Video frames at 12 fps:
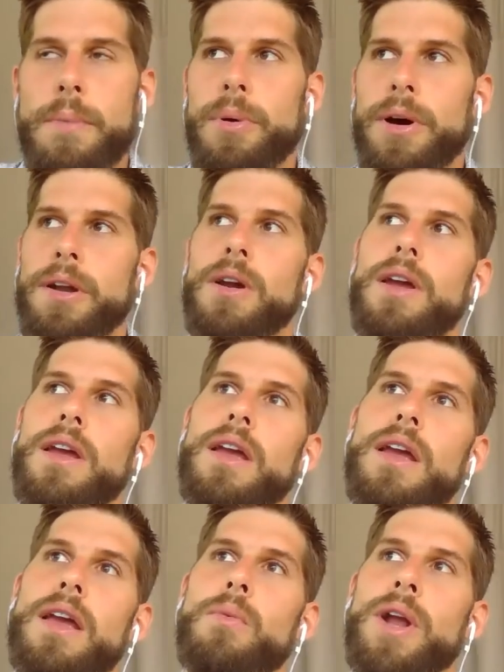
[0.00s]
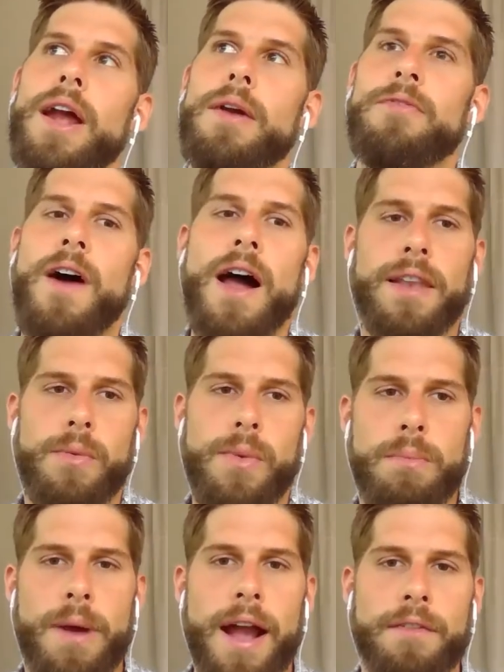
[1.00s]
But it, when I finally
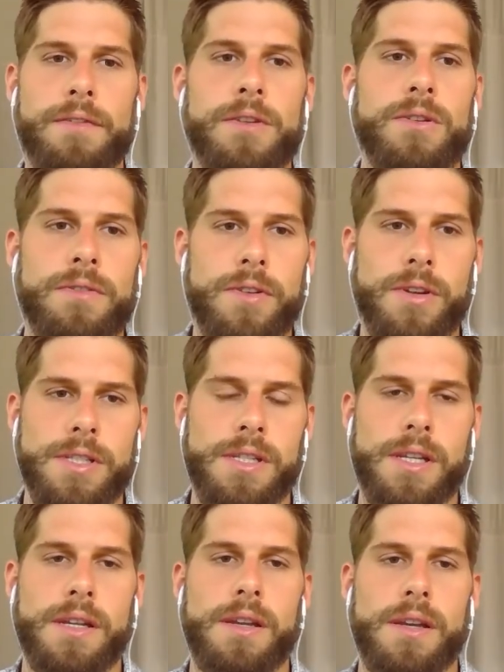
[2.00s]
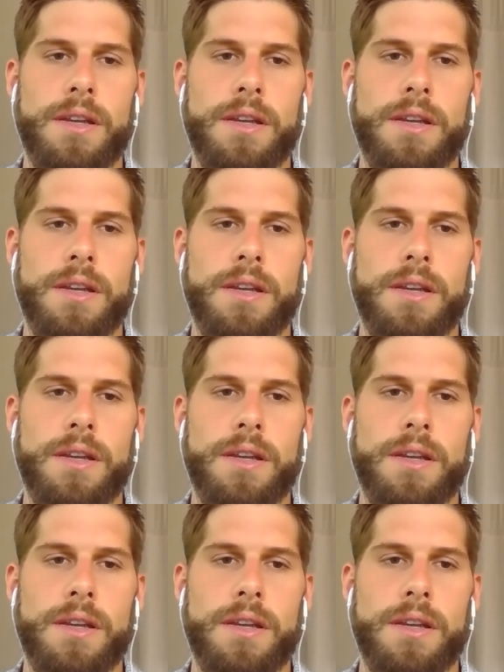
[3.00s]
went back for university,